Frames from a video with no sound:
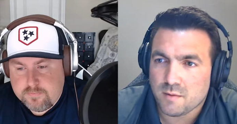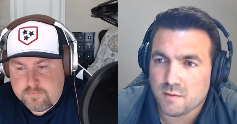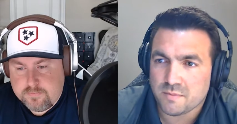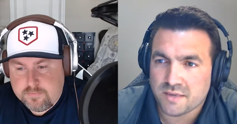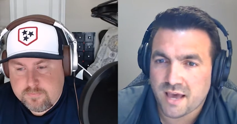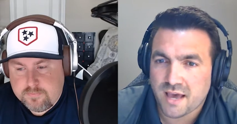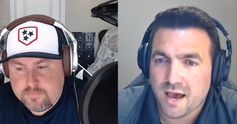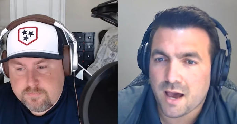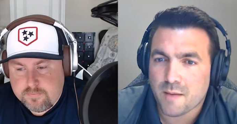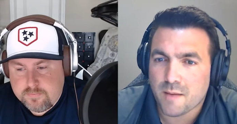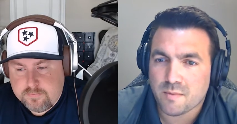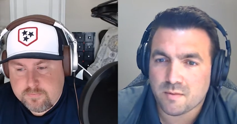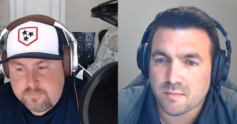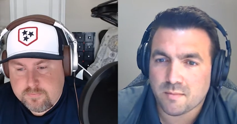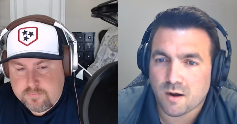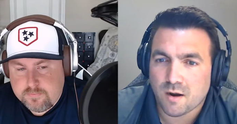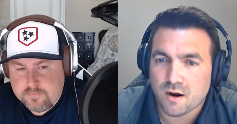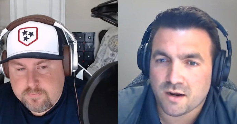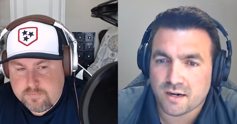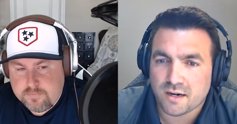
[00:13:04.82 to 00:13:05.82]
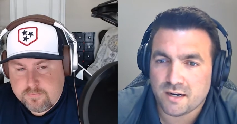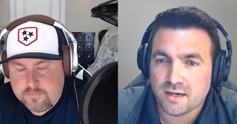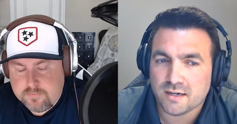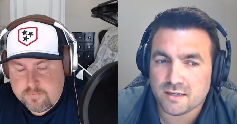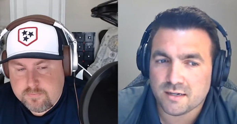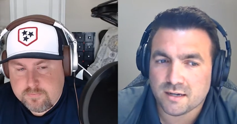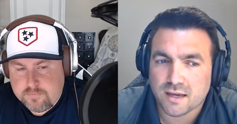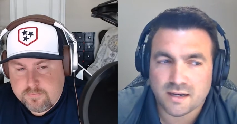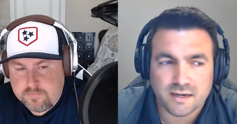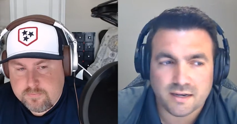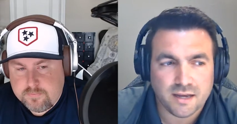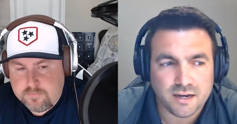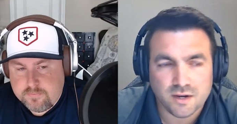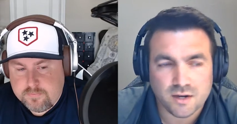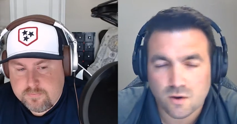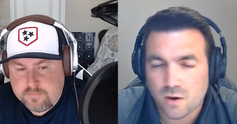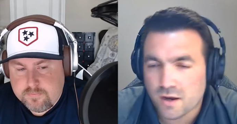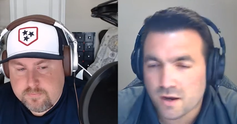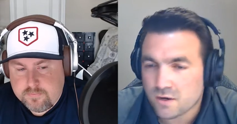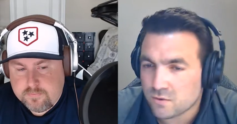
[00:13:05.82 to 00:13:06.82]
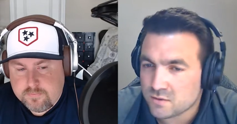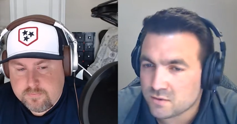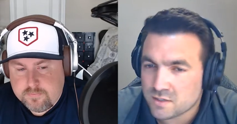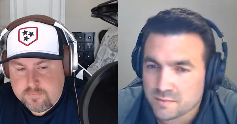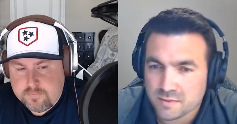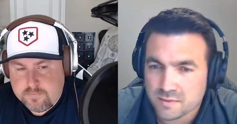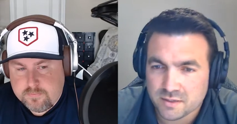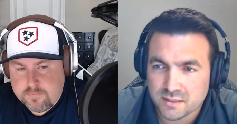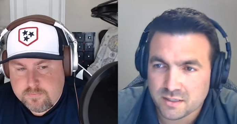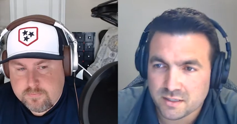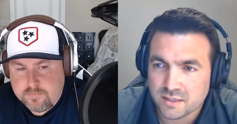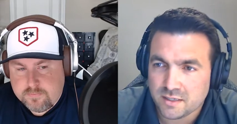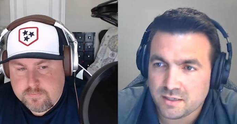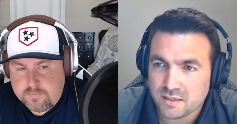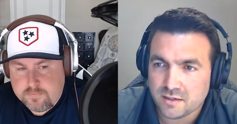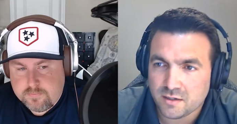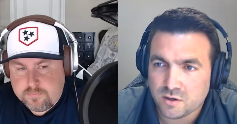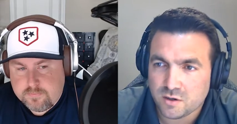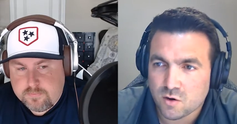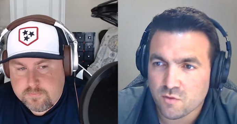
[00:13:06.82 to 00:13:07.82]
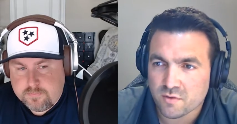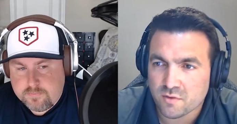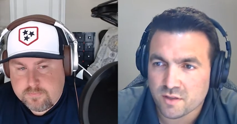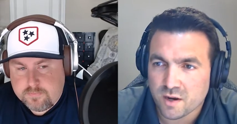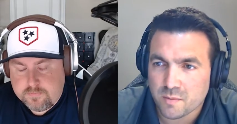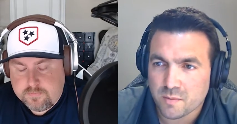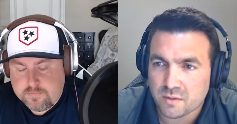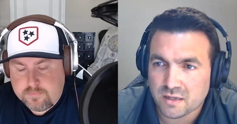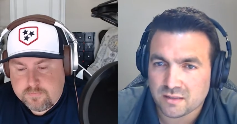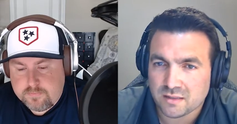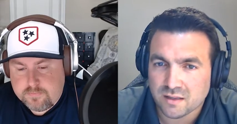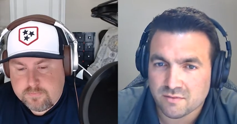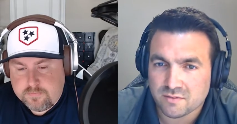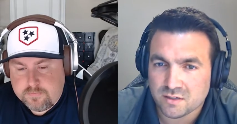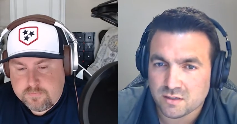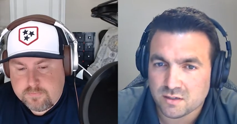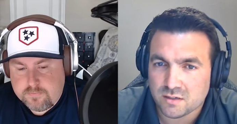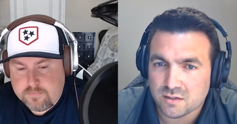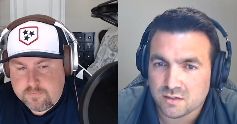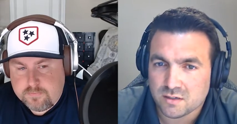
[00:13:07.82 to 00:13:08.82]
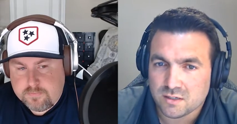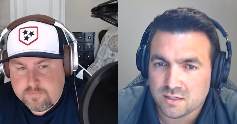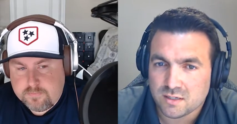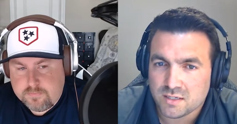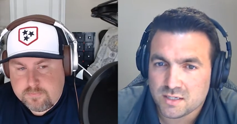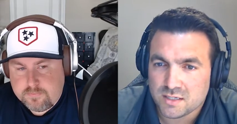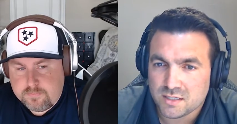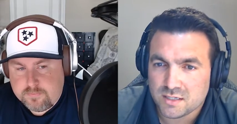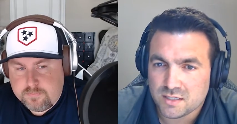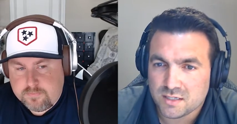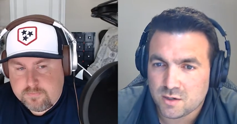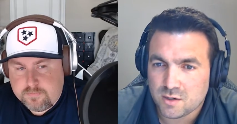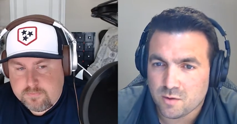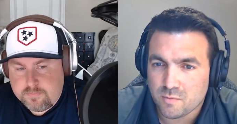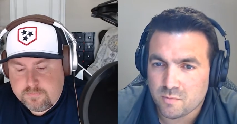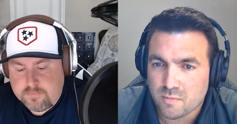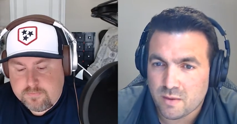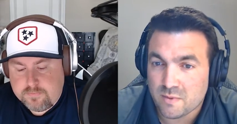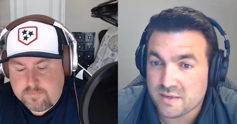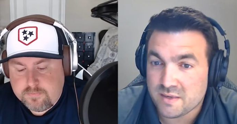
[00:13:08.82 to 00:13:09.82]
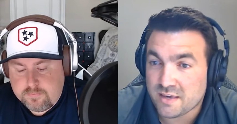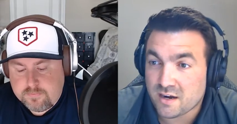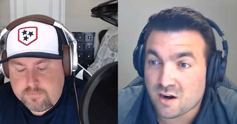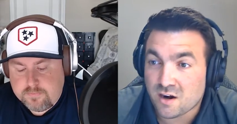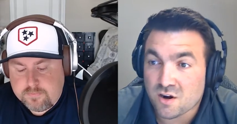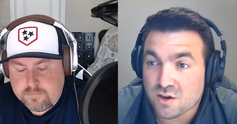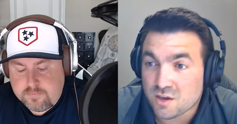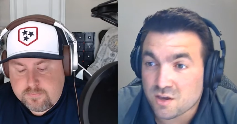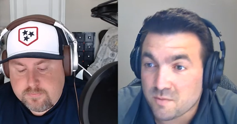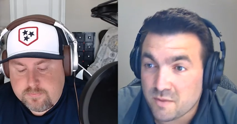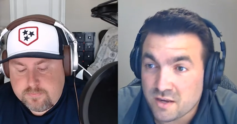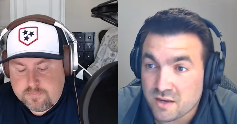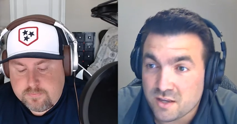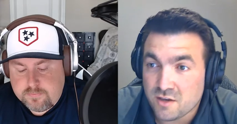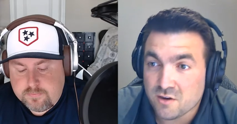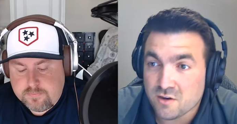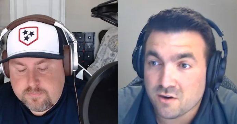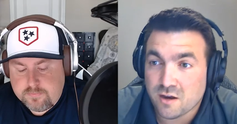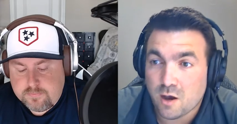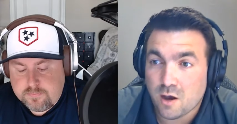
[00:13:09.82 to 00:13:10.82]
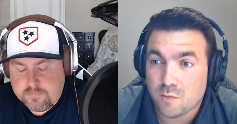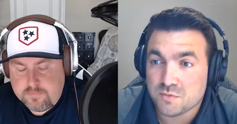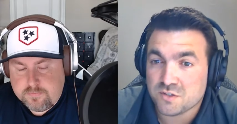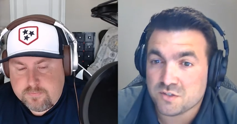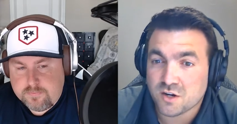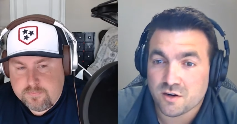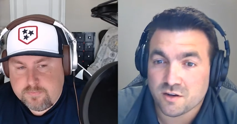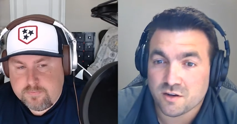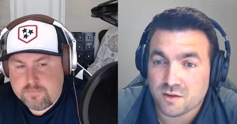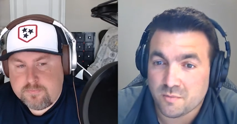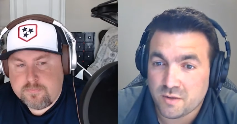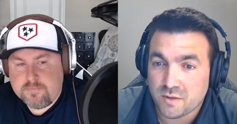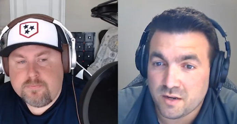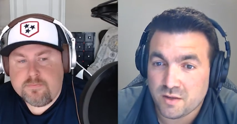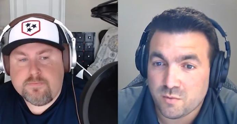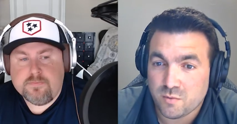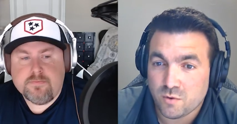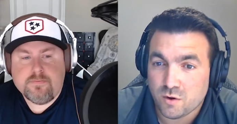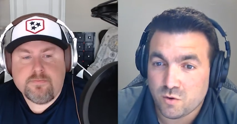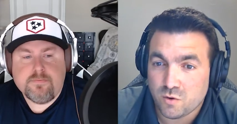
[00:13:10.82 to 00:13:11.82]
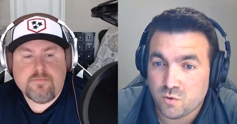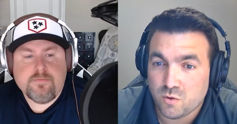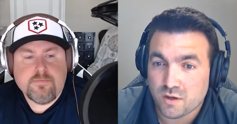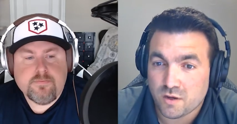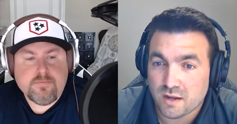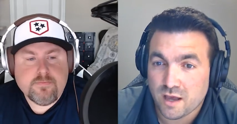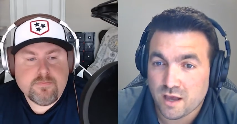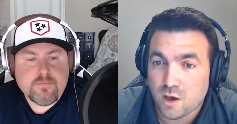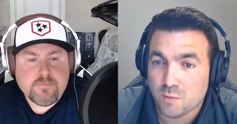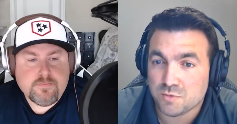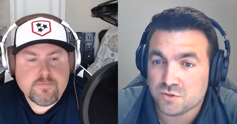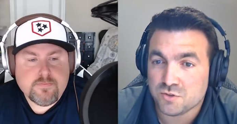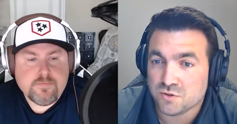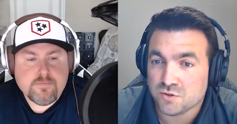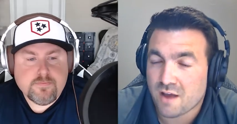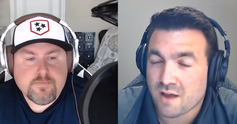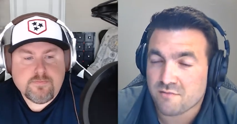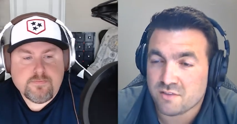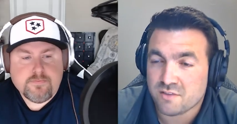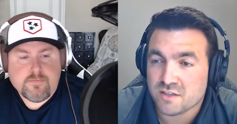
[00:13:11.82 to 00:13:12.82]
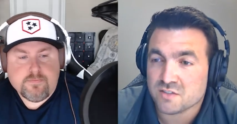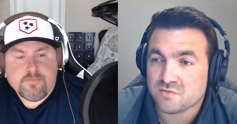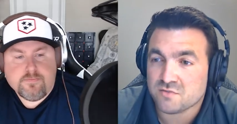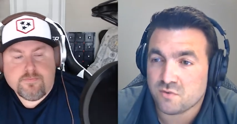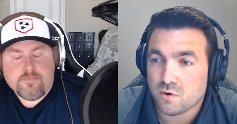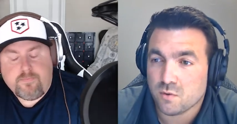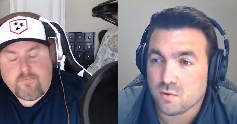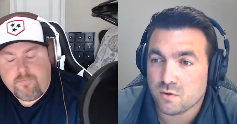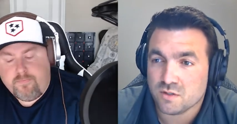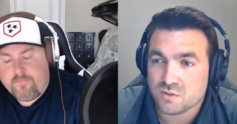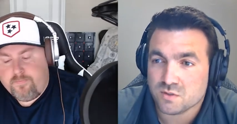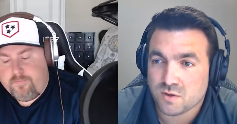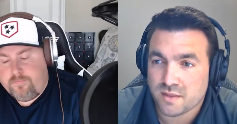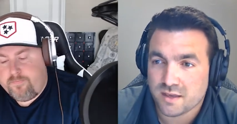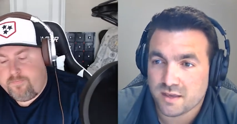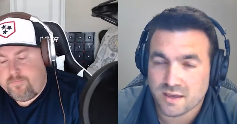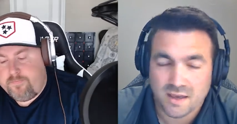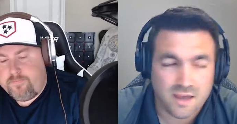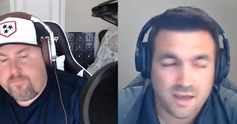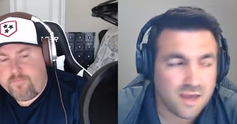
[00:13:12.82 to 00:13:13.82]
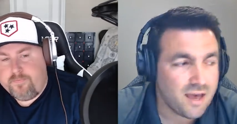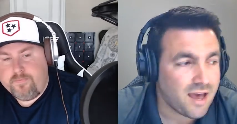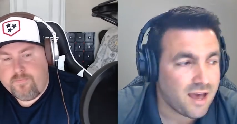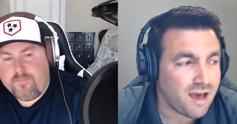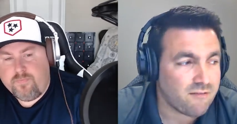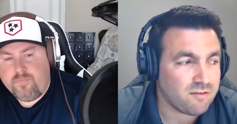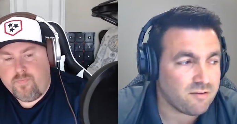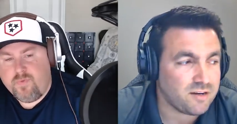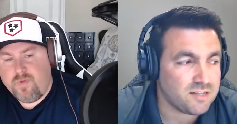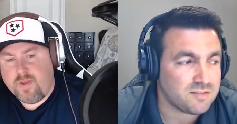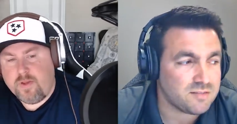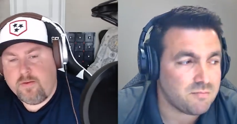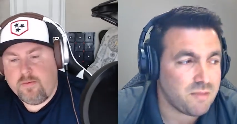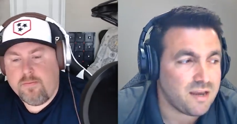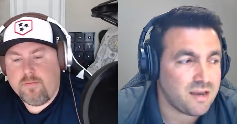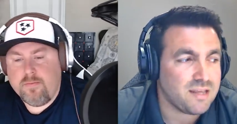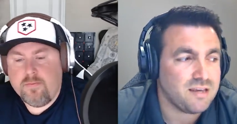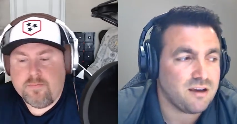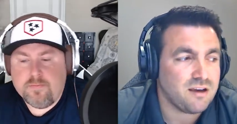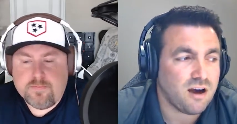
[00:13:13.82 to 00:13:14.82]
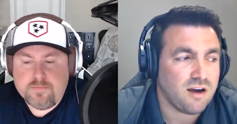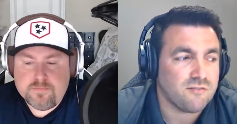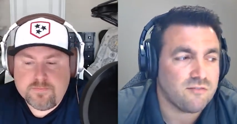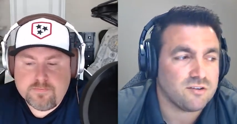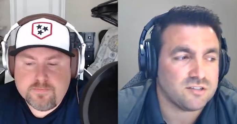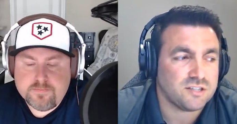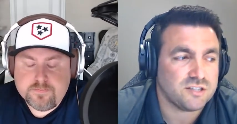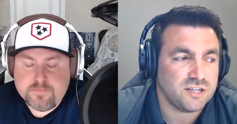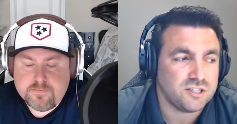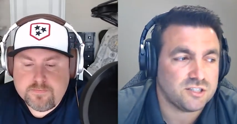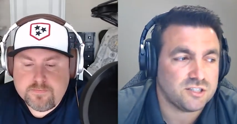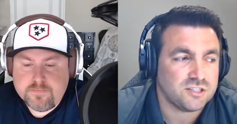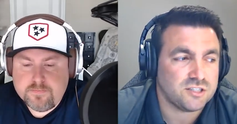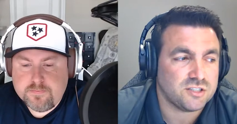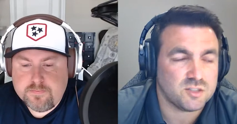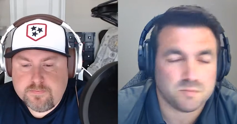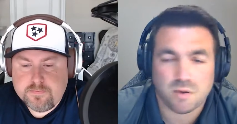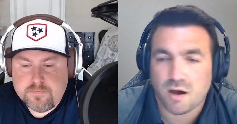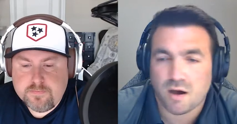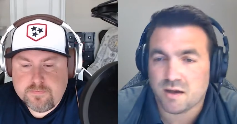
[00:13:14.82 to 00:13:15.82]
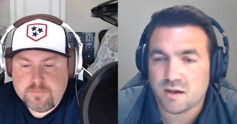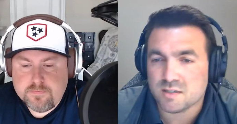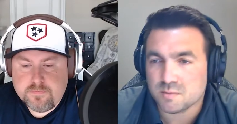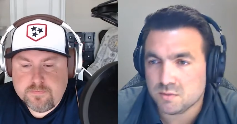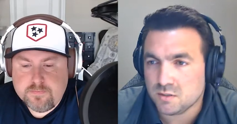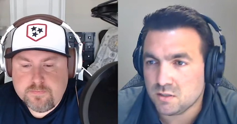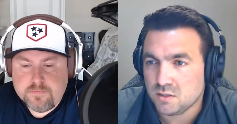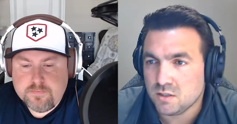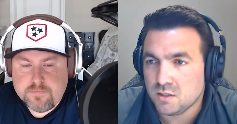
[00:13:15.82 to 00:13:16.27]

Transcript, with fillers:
Speaker 1: yeah, I'm in marketing and, and I know I don't typically go over there, but I'd love to, you know, maybe get on a committee or help start a committee where who could help drive this forward. So I think having as many conversations as possible